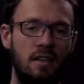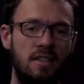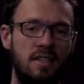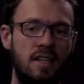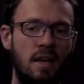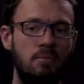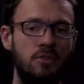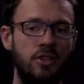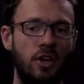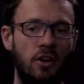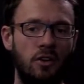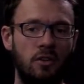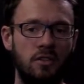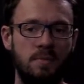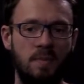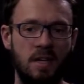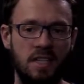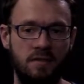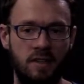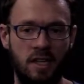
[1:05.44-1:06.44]
sum total
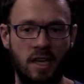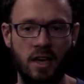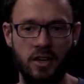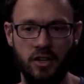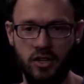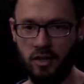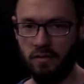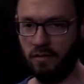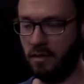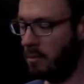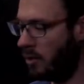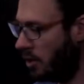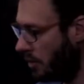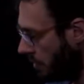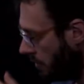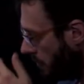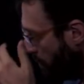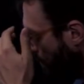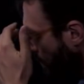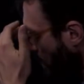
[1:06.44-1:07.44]
specification of the model.